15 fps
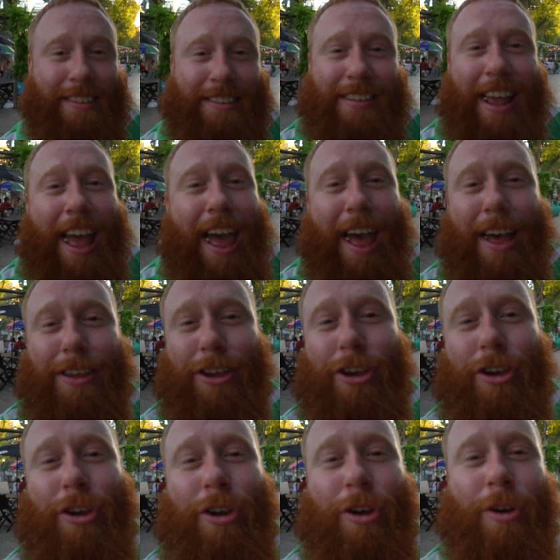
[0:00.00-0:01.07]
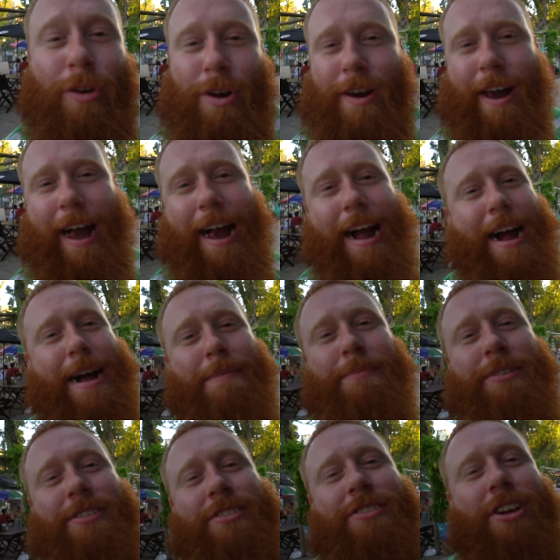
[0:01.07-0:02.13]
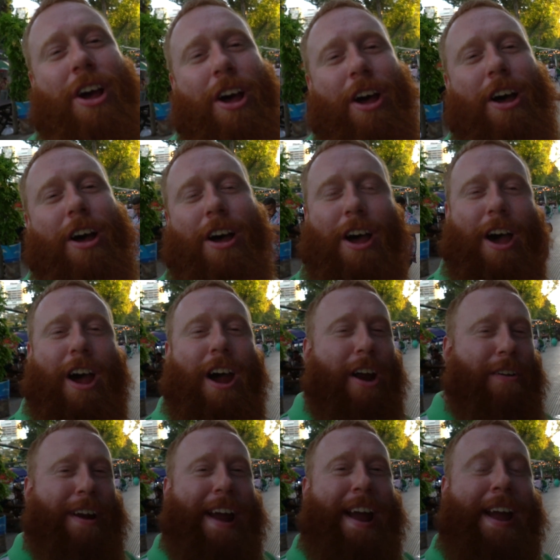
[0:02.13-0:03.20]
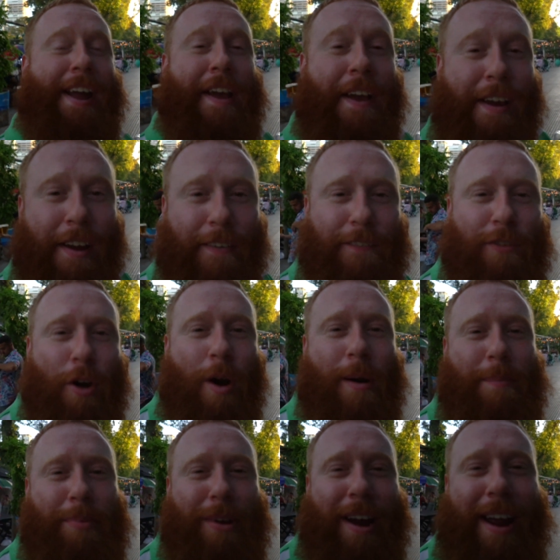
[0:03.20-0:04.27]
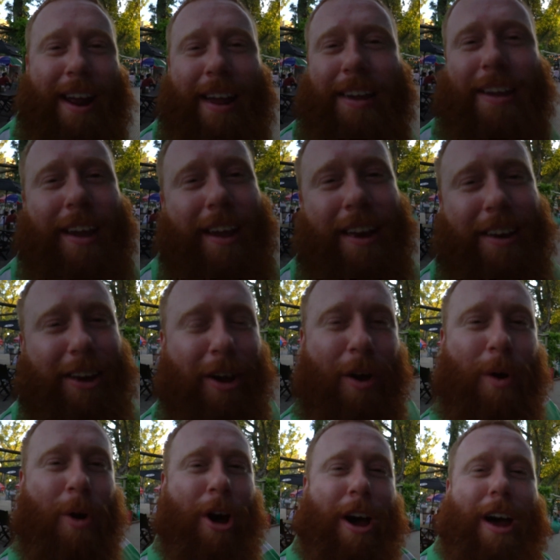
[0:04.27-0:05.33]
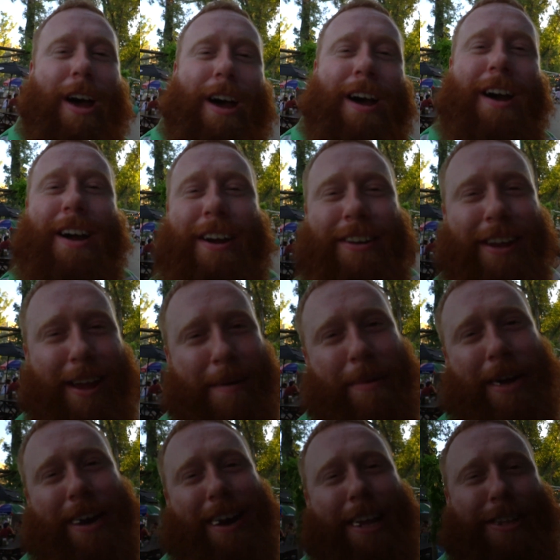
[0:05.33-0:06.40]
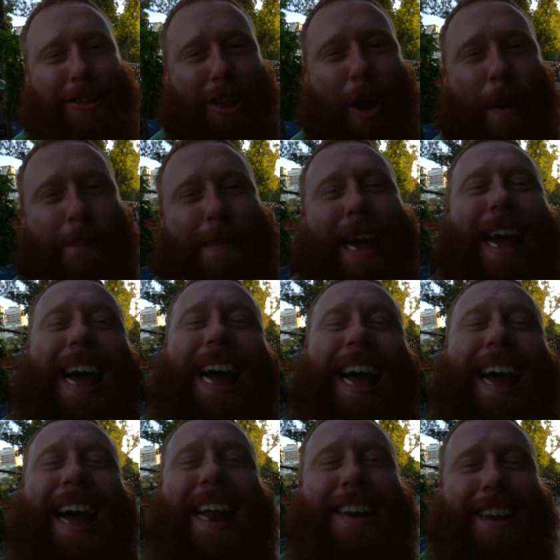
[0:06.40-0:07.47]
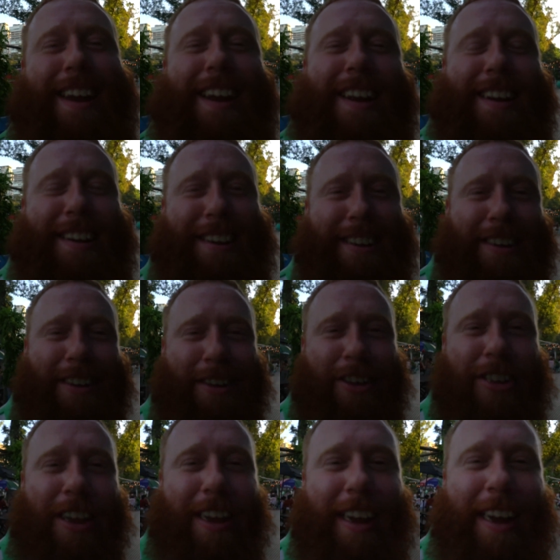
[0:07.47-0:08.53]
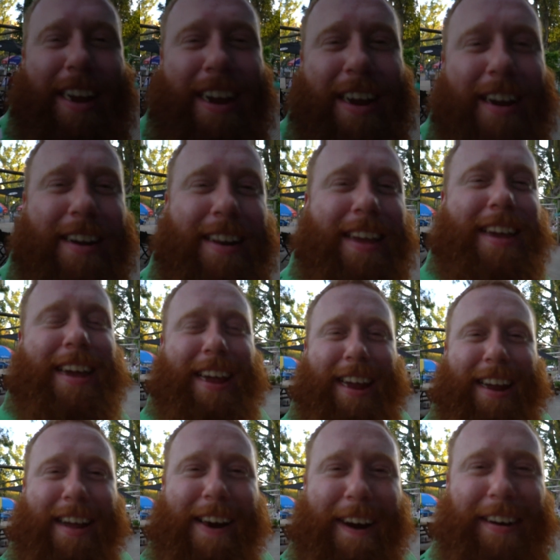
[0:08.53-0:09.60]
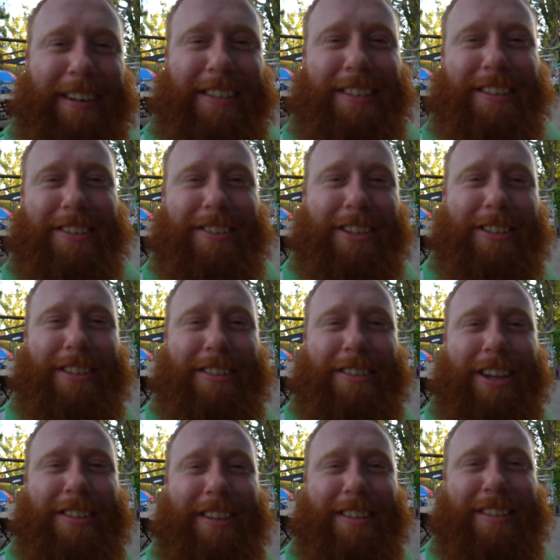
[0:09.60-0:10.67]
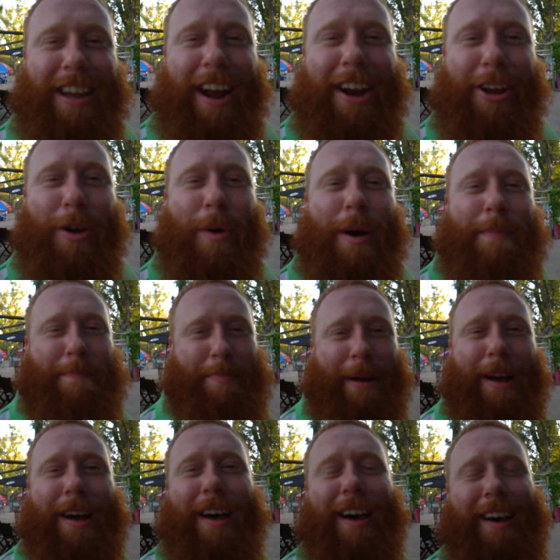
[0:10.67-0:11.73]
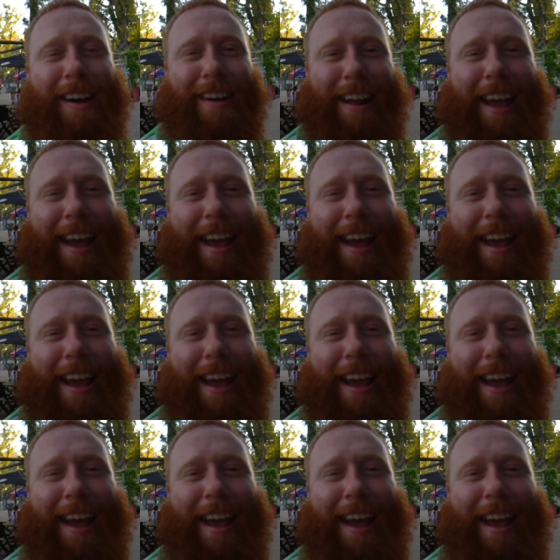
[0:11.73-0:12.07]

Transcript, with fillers: To tell you, I'm sorry for breaking your heart, but it don't matter. Clearly, doesn't doesn't tear you apart